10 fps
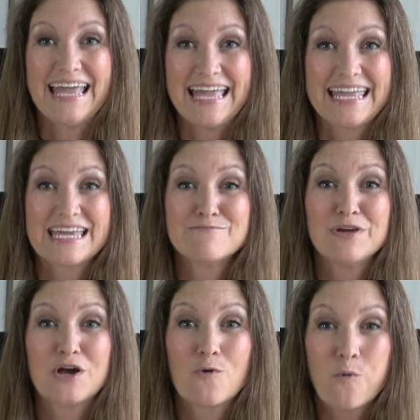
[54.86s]
It can
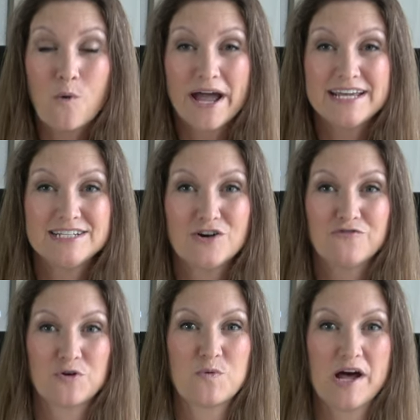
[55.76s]
be quite
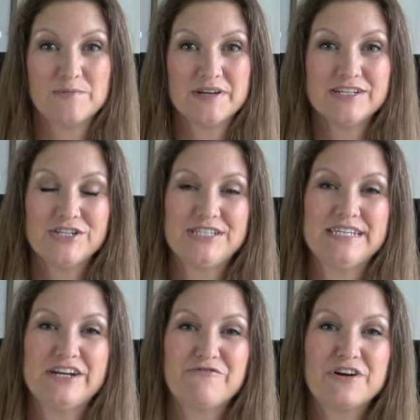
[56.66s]
overwhelming to
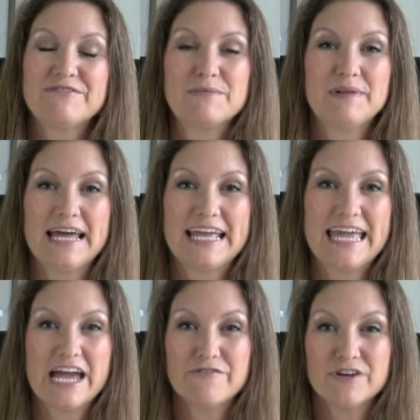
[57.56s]
sit in front of a blank
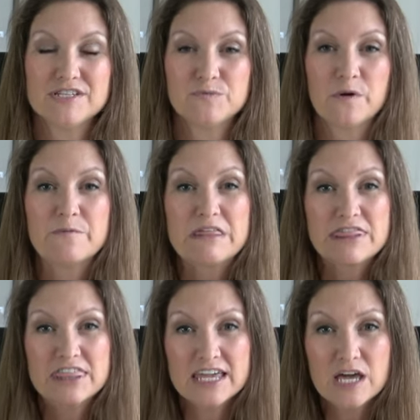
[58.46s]
canvas when we
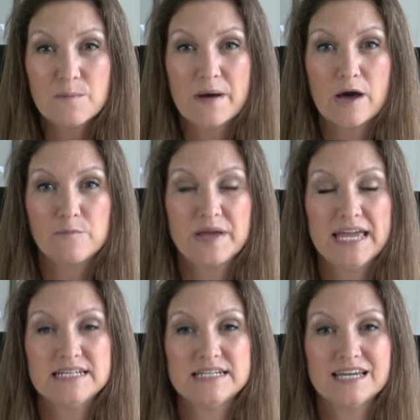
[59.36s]
think about
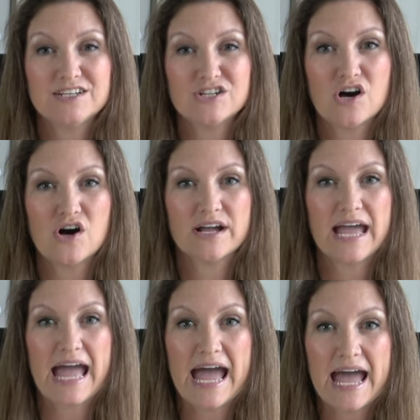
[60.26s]
painting a dog
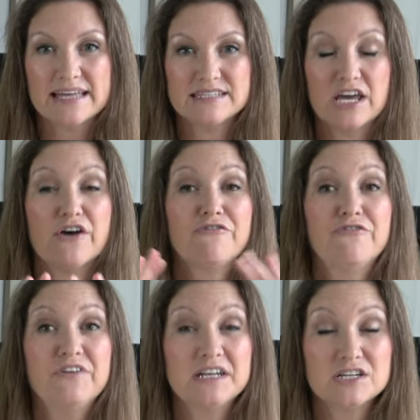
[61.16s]
as a
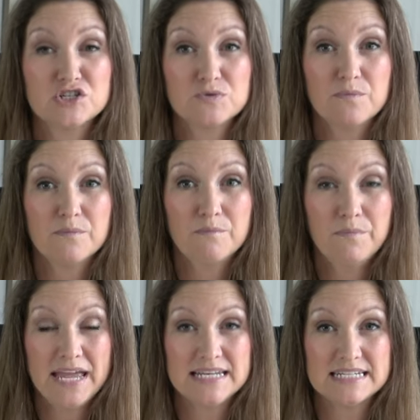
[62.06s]
finished
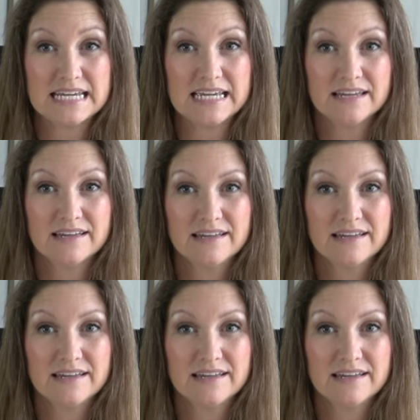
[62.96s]
painting.